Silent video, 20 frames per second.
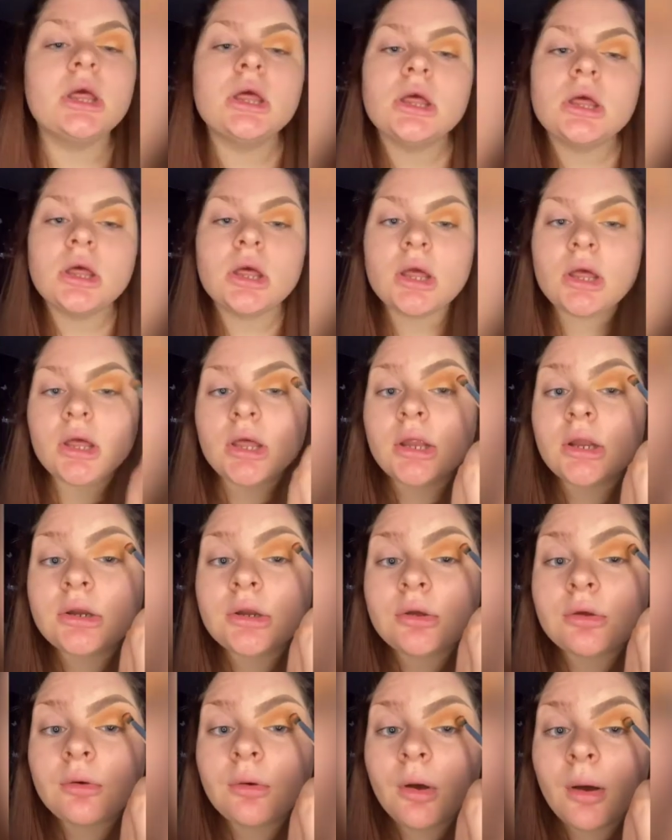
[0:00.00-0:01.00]
and
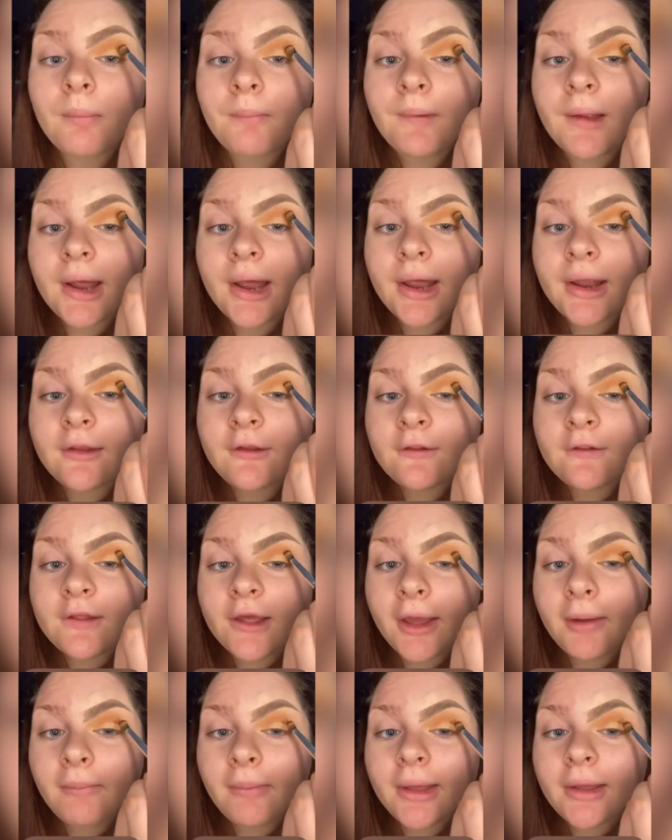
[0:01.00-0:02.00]
apply it in the
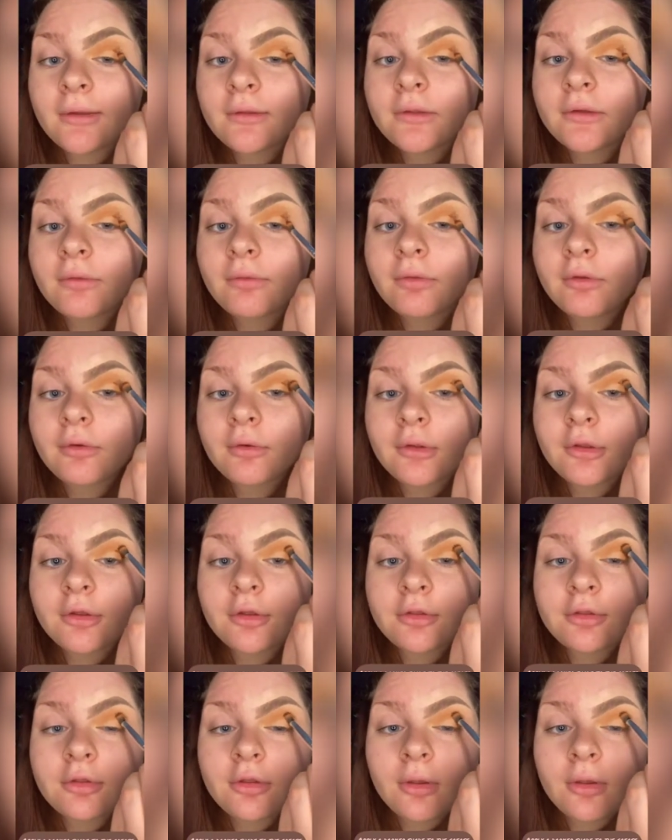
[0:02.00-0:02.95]
same way as the other colours.